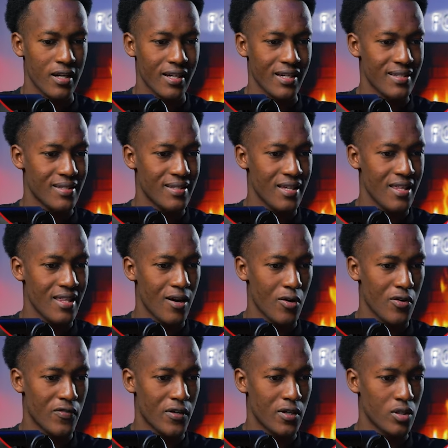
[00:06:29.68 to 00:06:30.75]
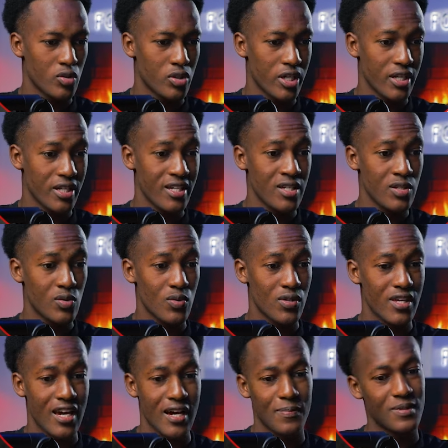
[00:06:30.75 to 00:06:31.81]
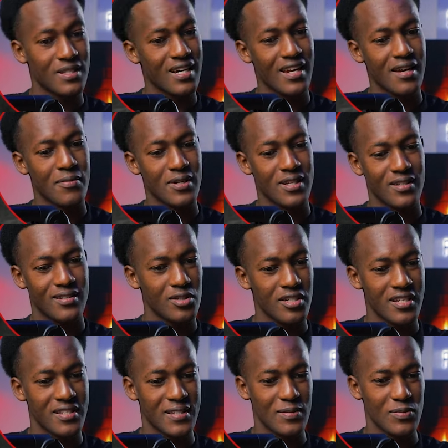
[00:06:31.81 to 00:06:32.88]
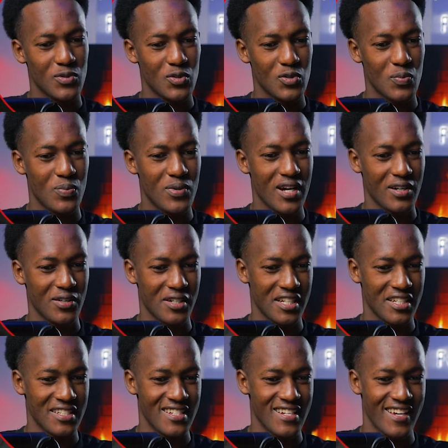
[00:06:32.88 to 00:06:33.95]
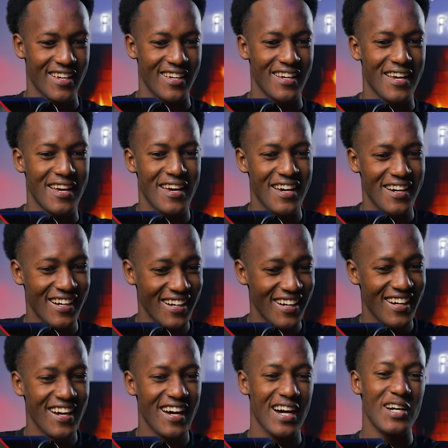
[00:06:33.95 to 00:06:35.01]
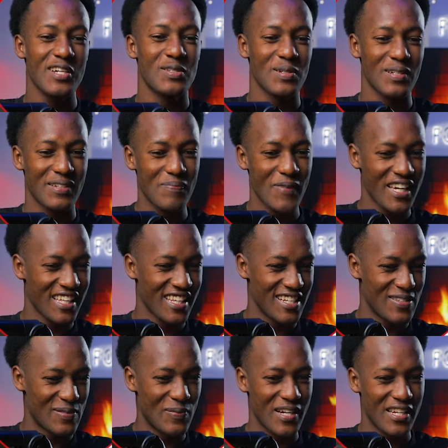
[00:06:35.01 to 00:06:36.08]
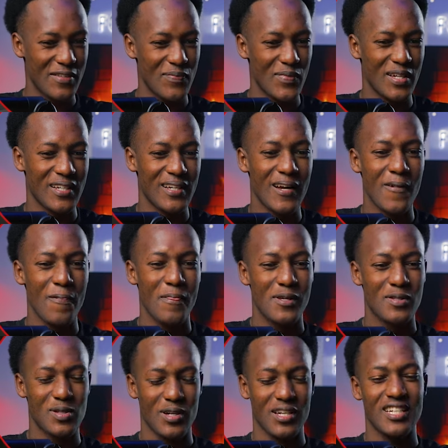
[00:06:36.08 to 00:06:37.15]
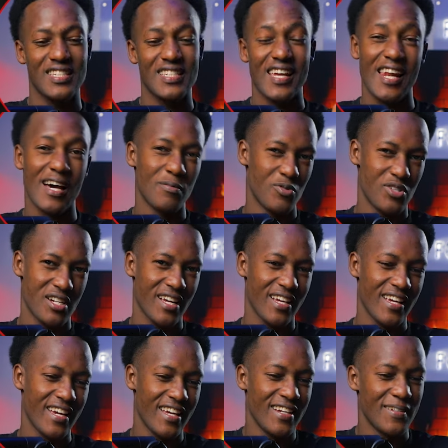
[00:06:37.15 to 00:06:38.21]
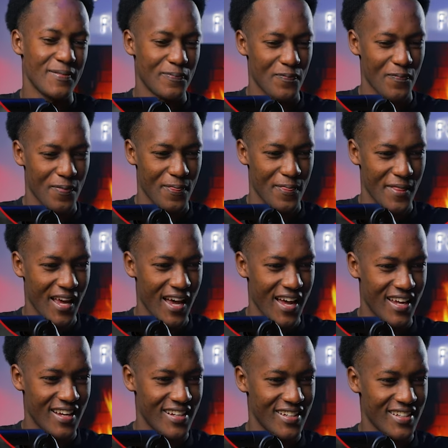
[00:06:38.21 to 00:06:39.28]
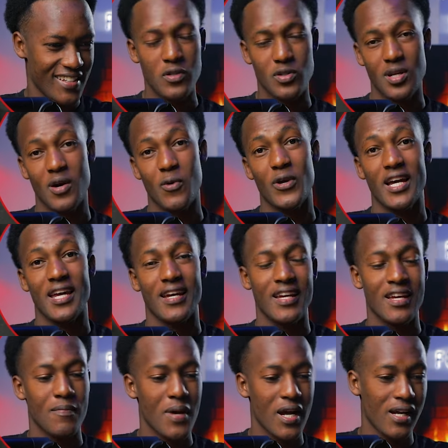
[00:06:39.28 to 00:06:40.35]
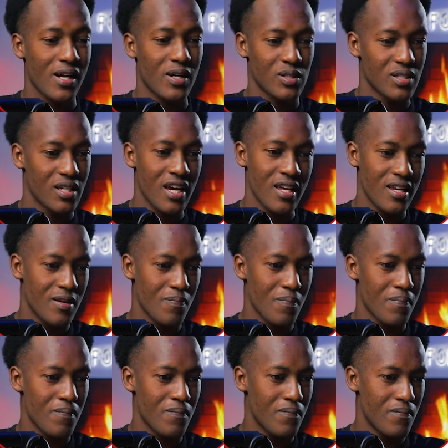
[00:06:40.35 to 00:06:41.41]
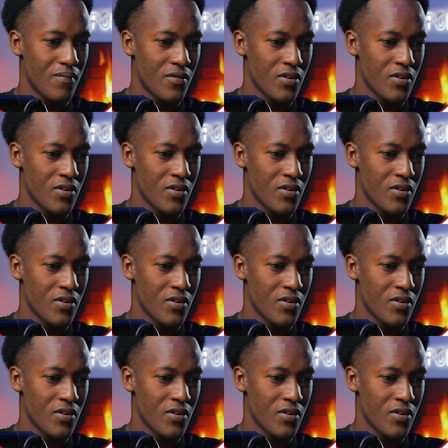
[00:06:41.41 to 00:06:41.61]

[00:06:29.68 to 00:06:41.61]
can see the overall trend is to the upside. I mean, today seems to be a great day. I need to make this money big. So it's an uptrend again. And so now we can again mark out any